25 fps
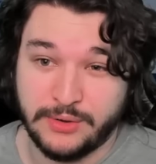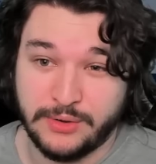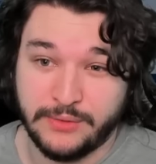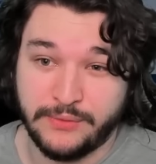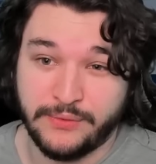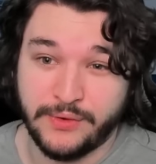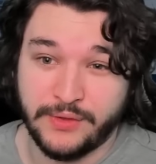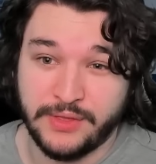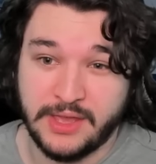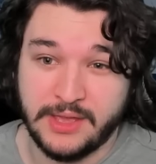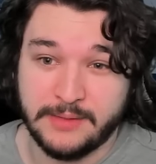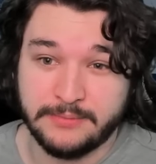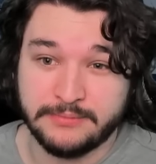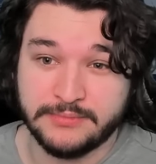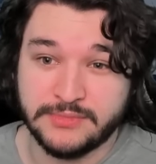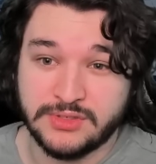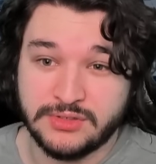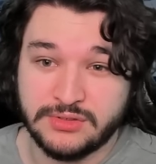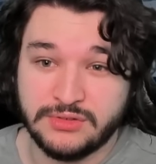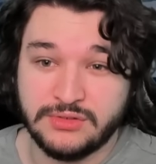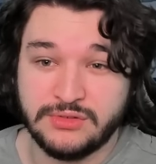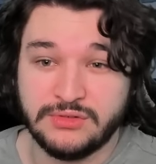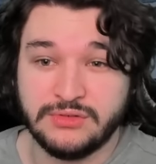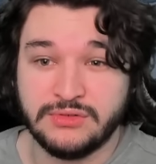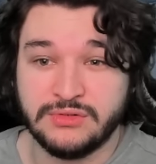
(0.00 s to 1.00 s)
for them
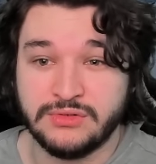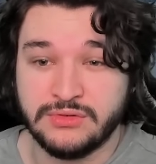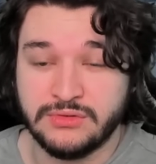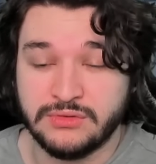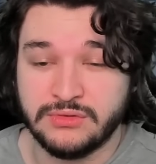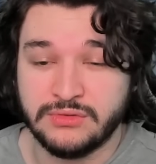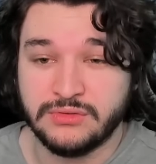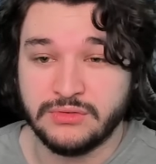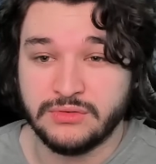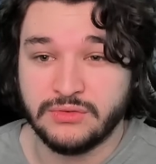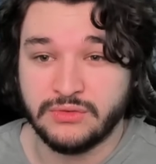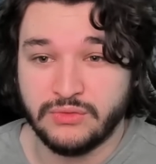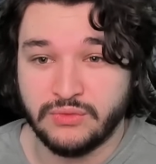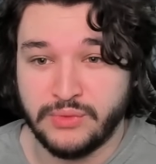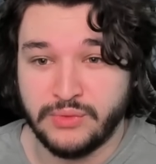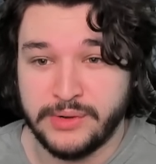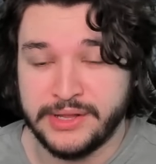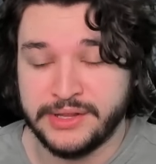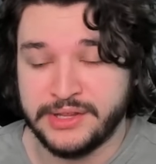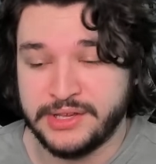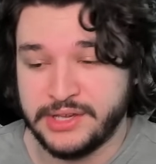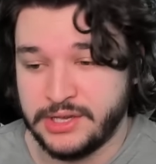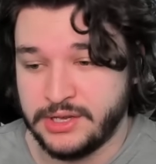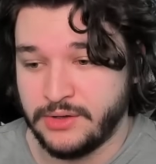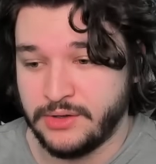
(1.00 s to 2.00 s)
to
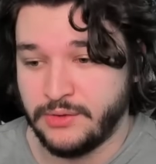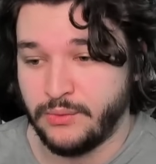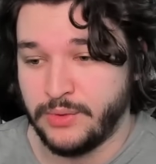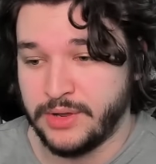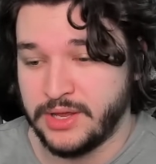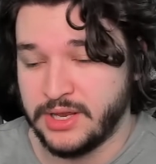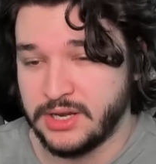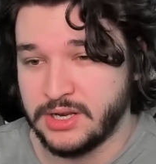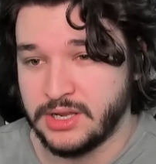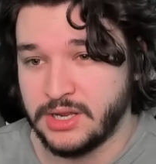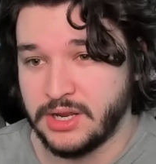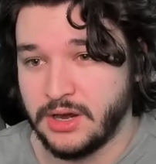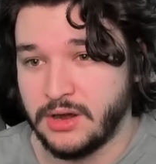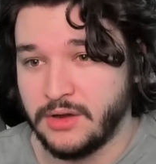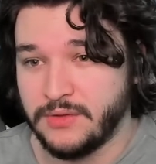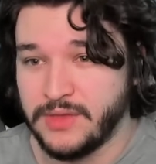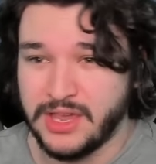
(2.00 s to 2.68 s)
really win here.